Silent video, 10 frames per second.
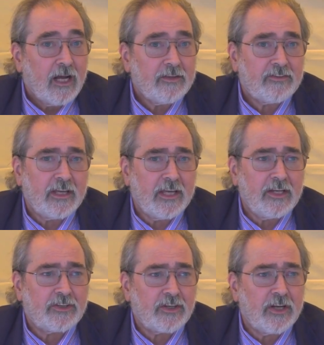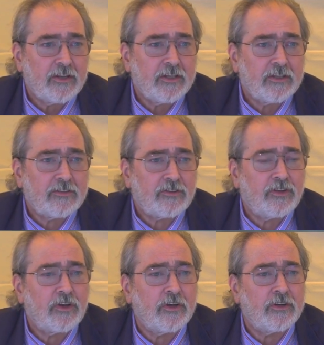I'd say any child that's
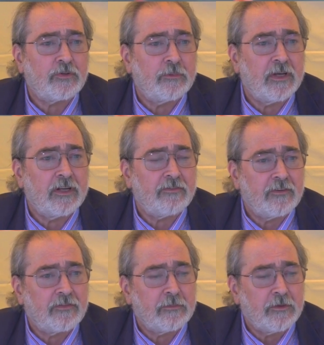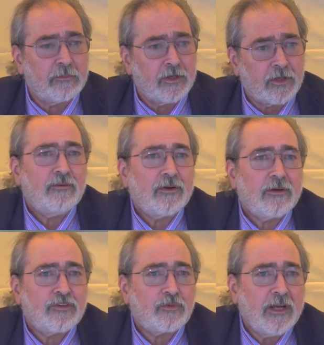curious would benefit from the book. When I
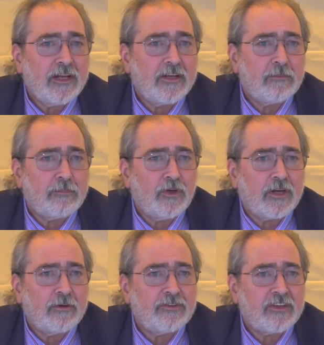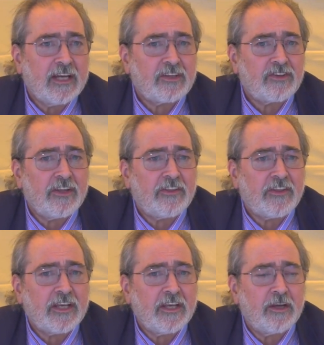was writing the book, I was actually
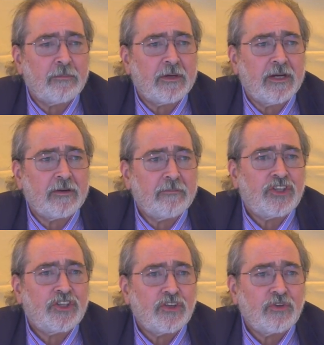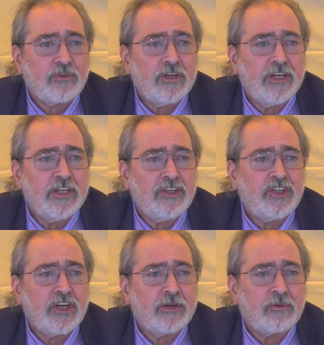thinking about children in
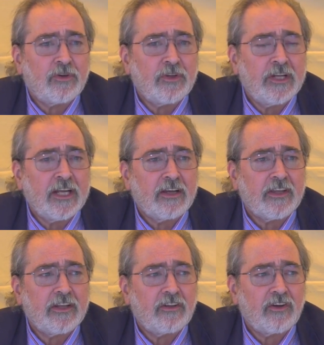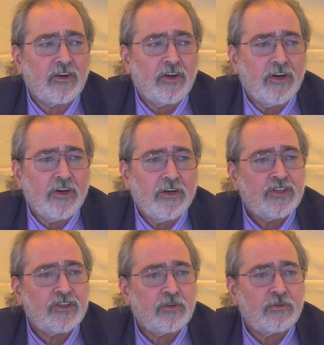general and how they learn.
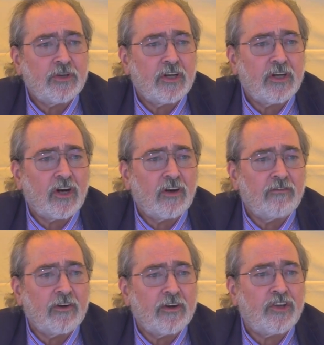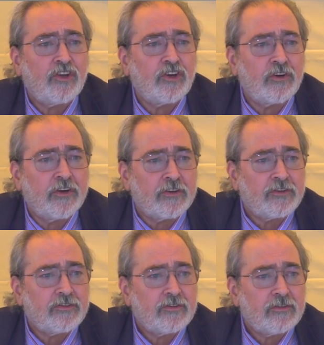Children are very
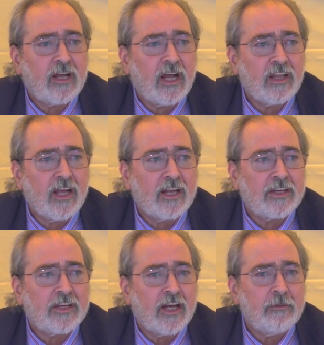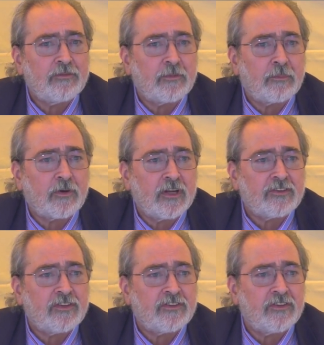curious. A lot of times the
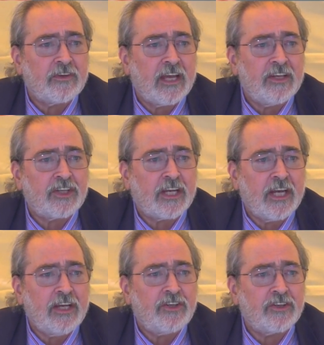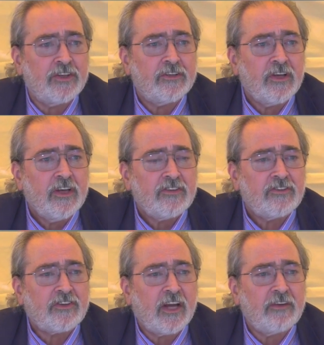process of education
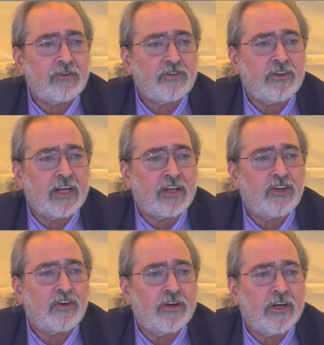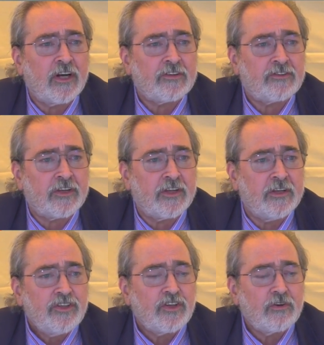stifles that curiosity.
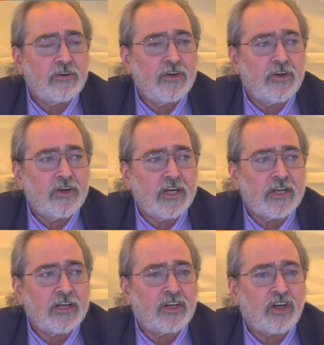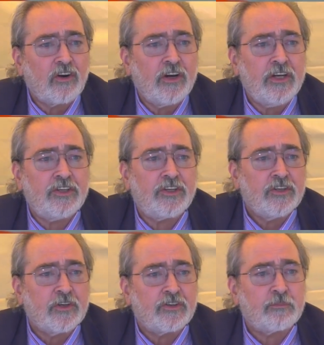Children are not encouraged
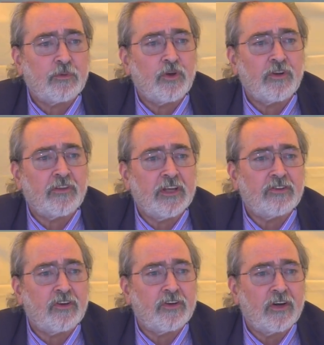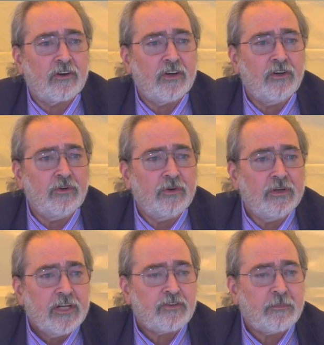to explore things on their own,
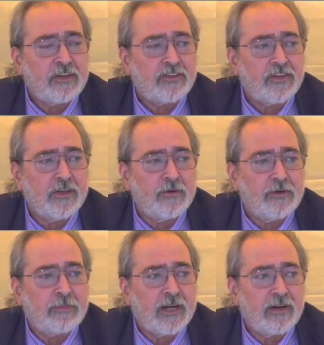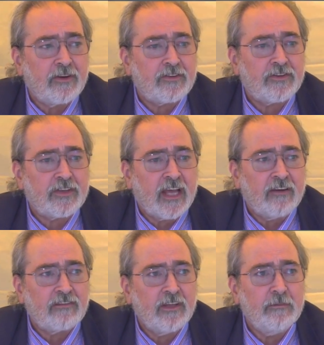especially when parents
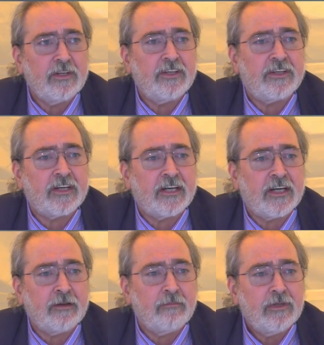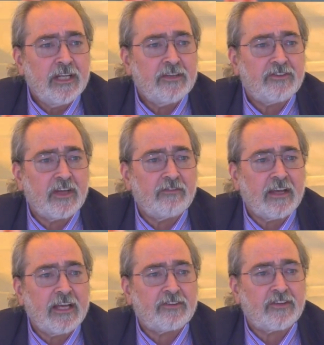have limited time. Instead of
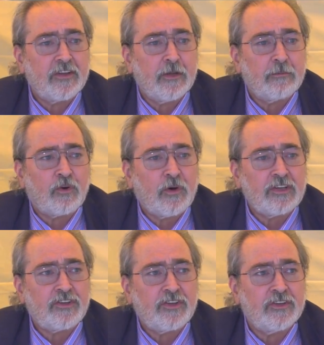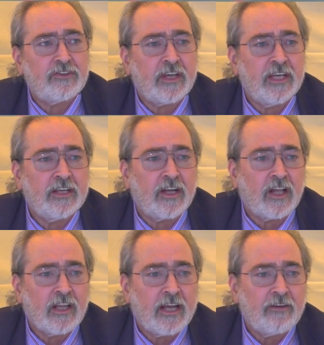asking them questions and
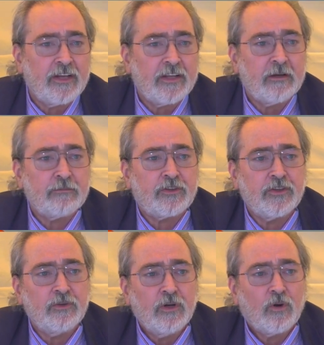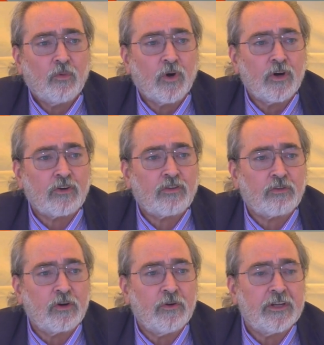allowing them to work
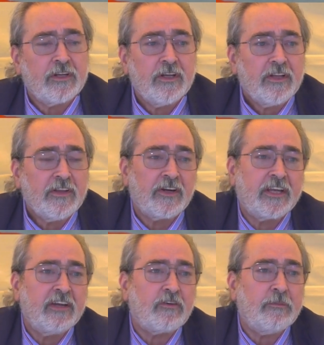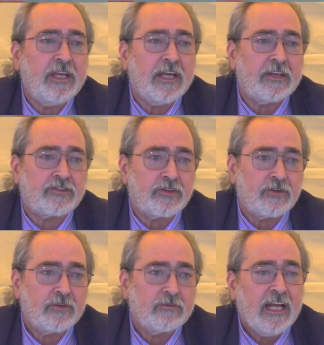through it, they'll give them the answer.
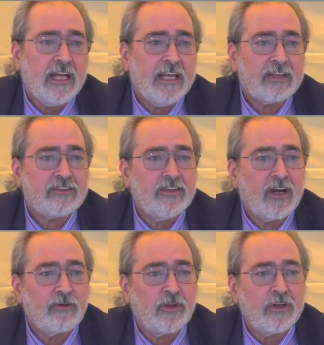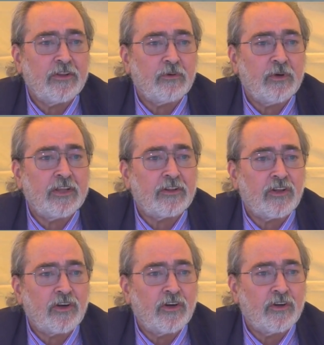And that's not really the way to
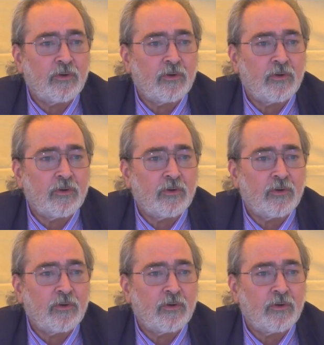learn.